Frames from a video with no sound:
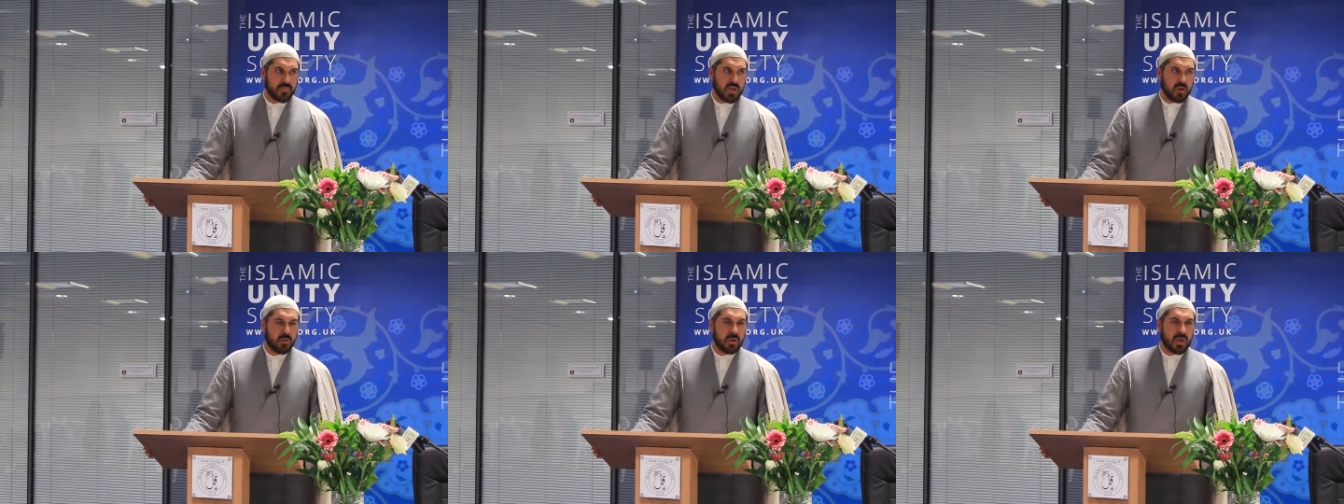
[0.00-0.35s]

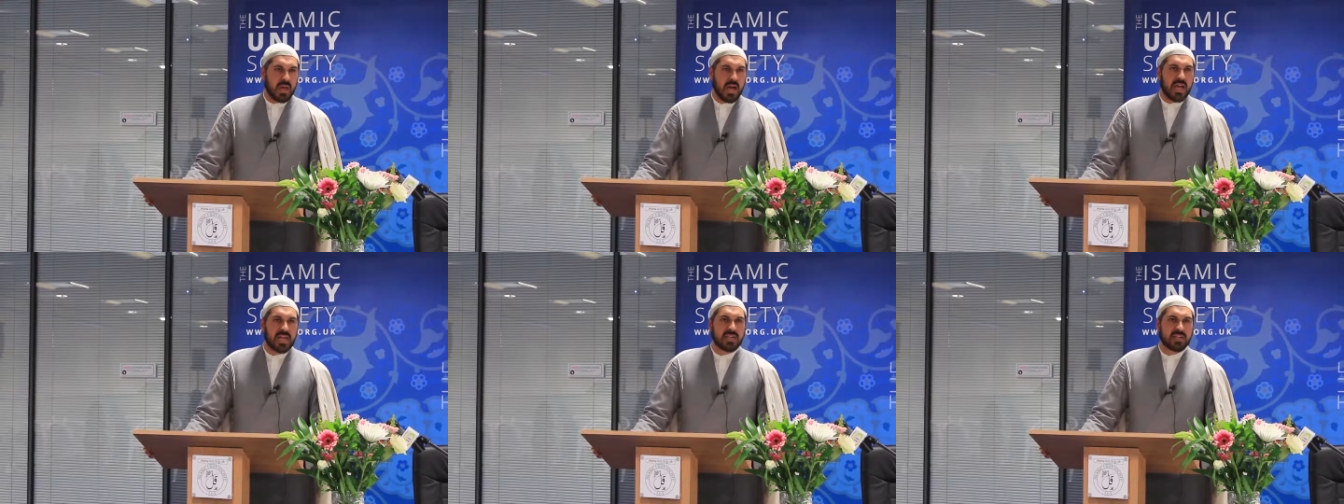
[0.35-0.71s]

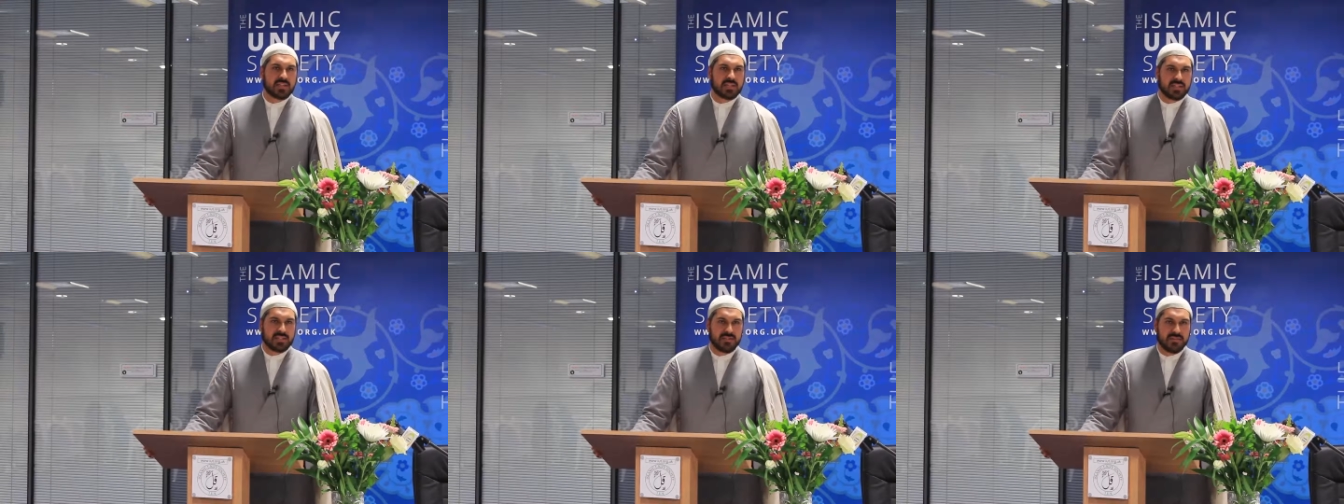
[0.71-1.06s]

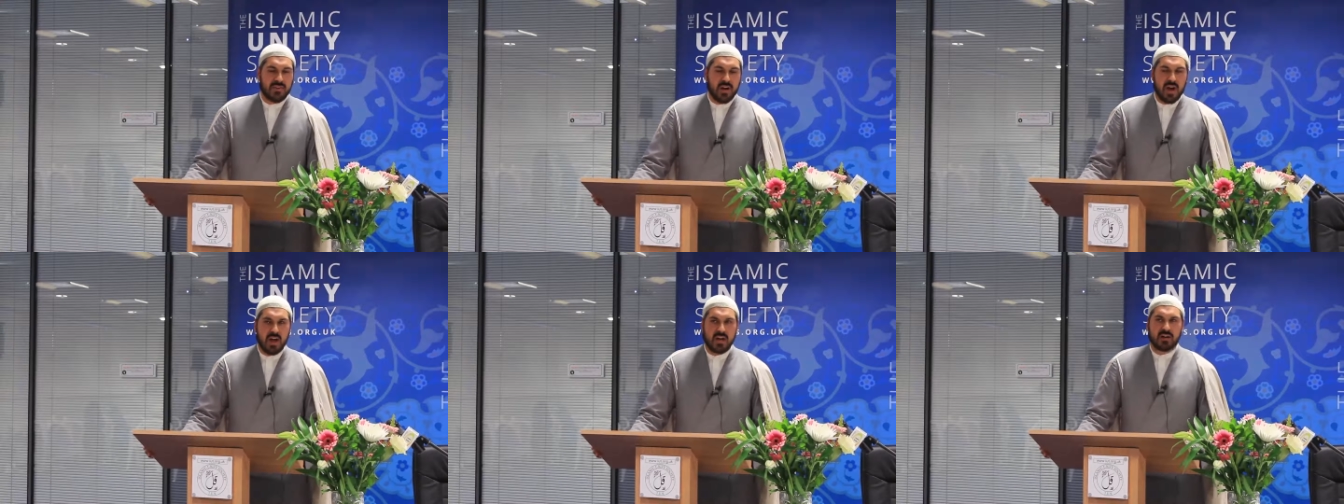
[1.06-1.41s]
Wilayat is
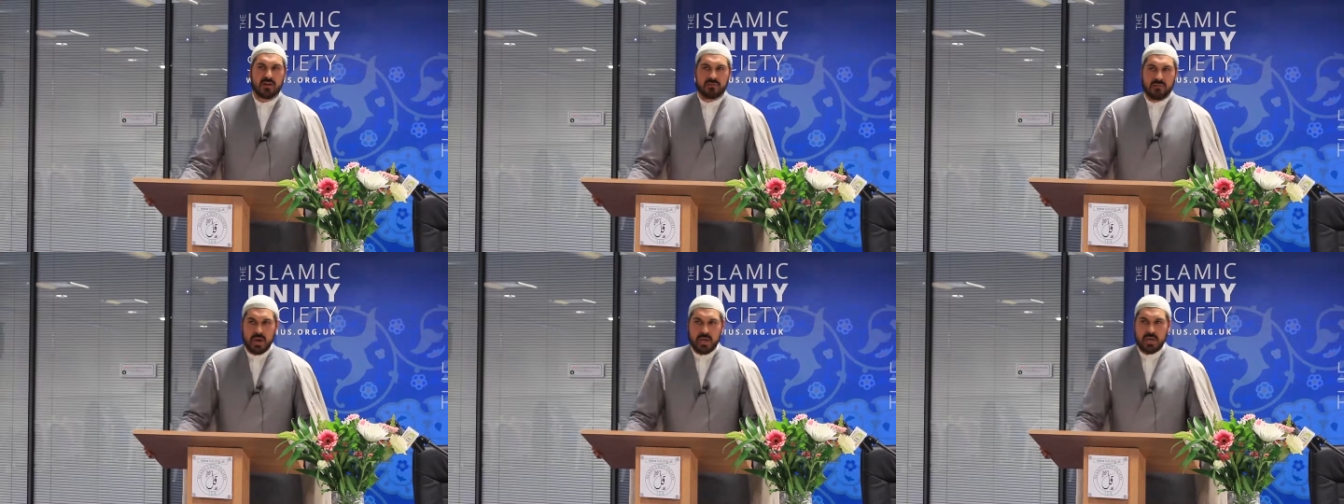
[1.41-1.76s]
far
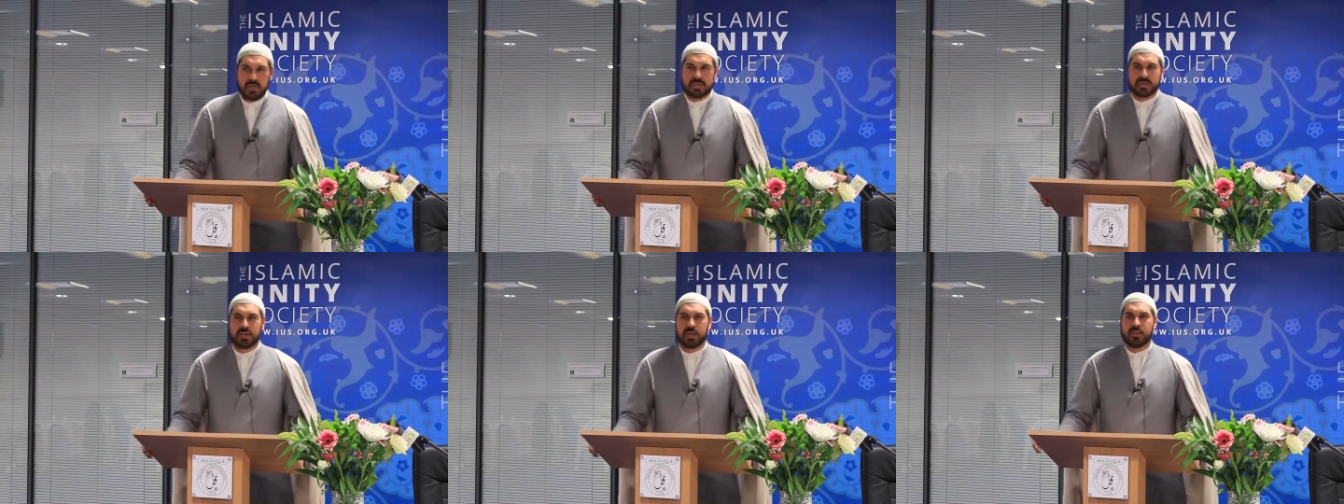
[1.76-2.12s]

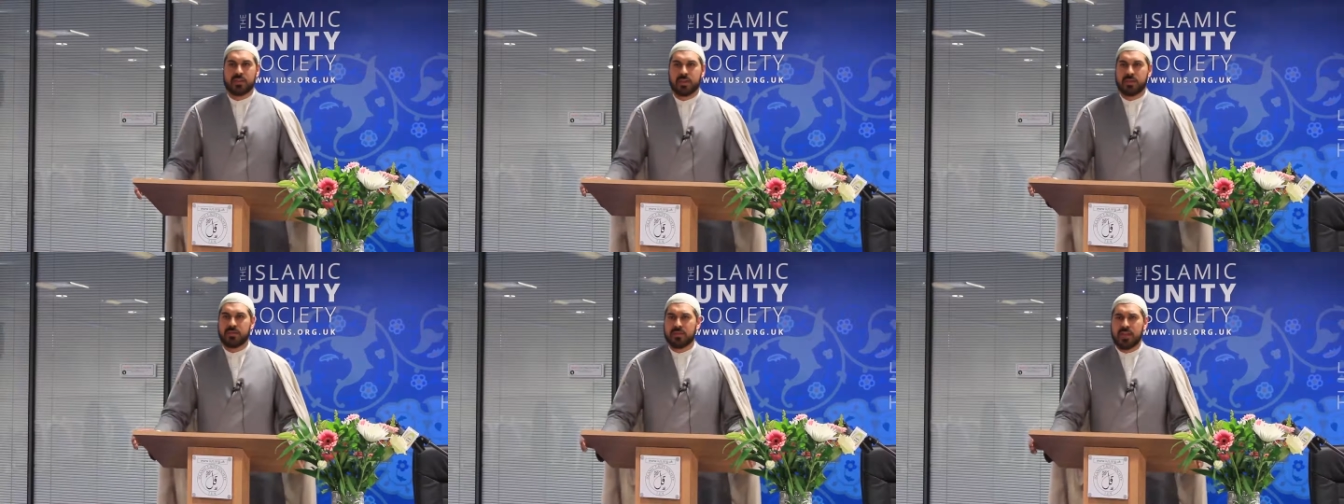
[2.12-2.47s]
greater
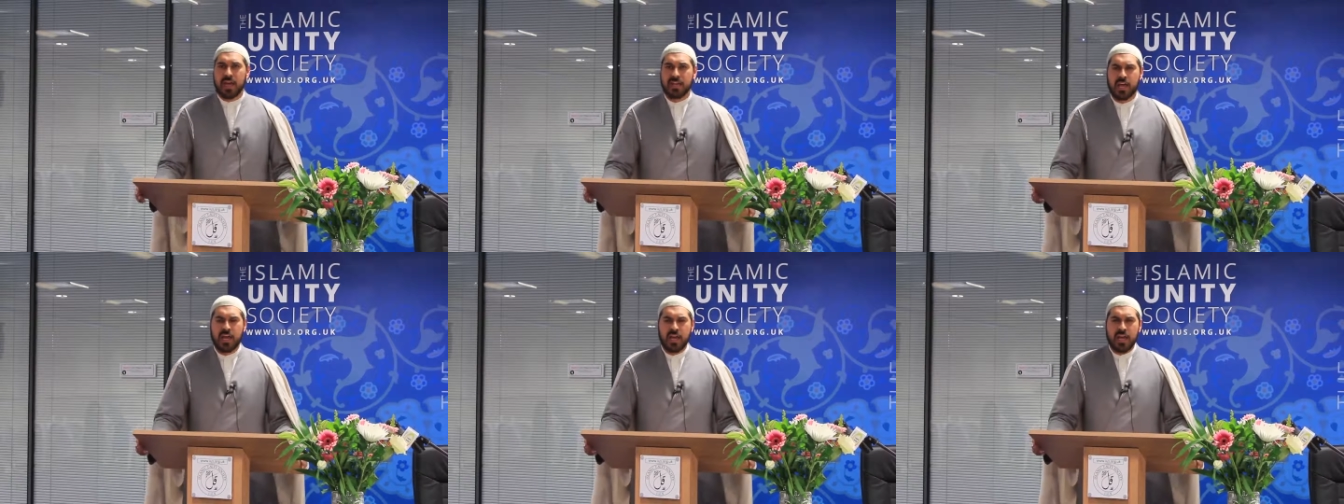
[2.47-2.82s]
than
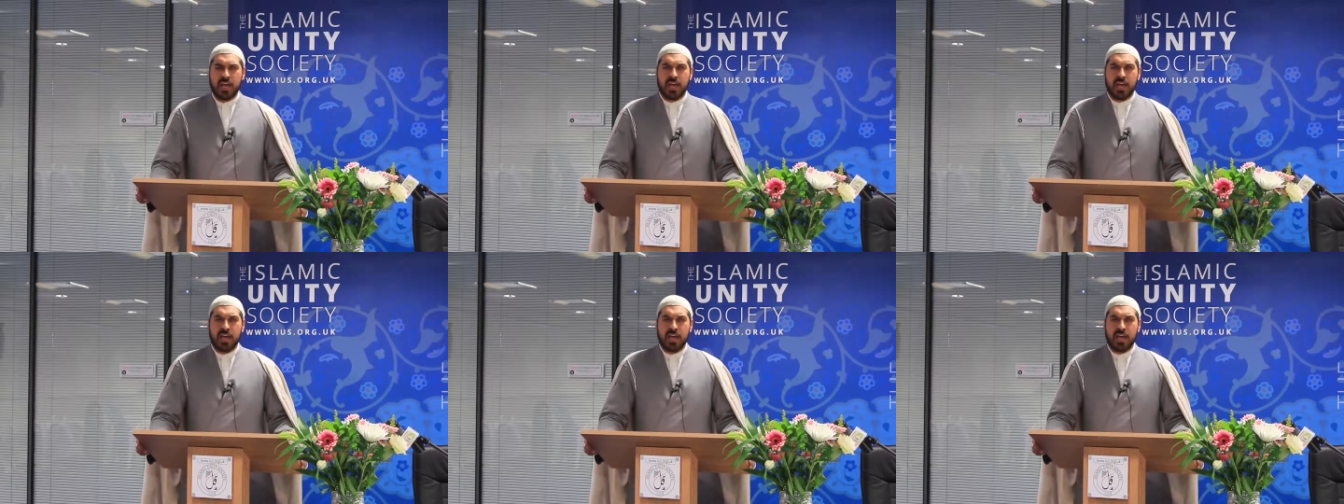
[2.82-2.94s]
that.